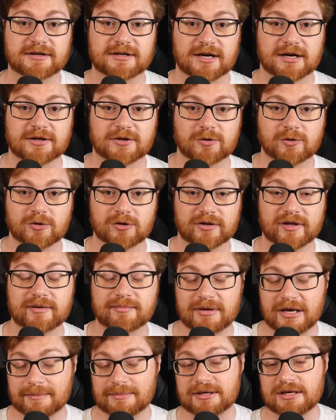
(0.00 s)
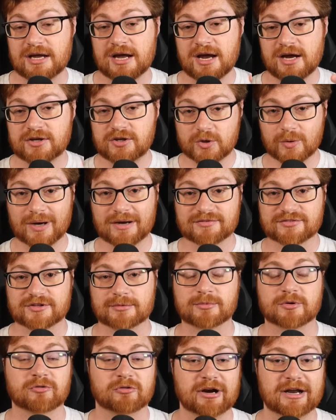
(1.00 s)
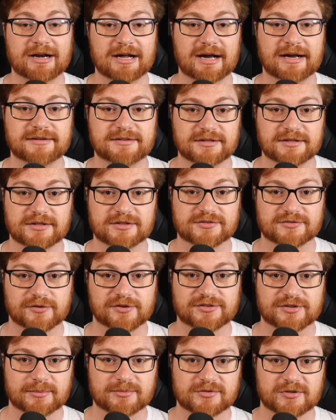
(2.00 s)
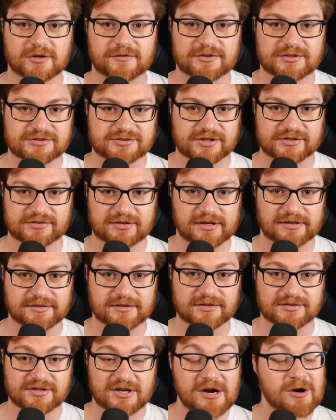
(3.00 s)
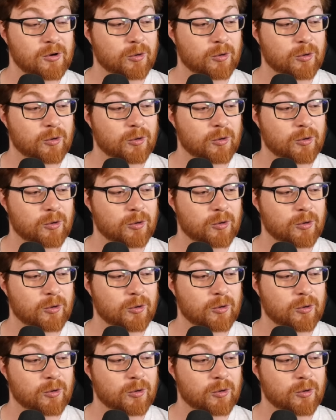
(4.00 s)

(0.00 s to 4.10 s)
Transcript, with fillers: kind of cool, and maybe you have some great ideas for some service just like this,